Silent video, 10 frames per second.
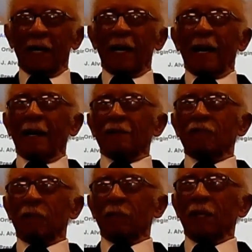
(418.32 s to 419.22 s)
He
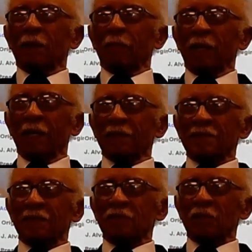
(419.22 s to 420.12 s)
asked for me to be
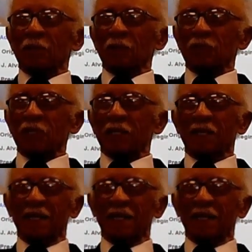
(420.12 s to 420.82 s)
his introducer.